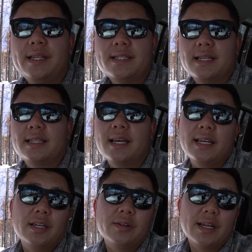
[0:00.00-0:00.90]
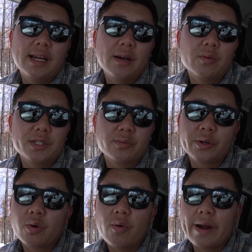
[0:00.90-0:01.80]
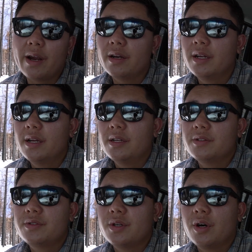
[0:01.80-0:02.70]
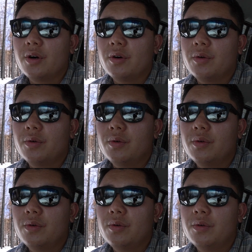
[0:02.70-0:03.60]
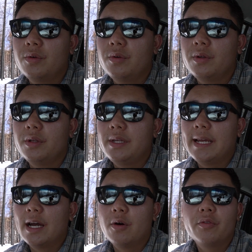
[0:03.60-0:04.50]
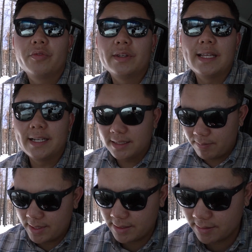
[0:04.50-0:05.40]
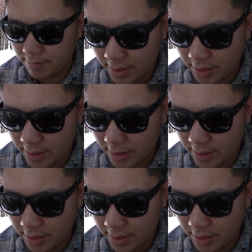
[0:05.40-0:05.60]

he said that it wasn't required. So yeah, hopefully that doesn't mess up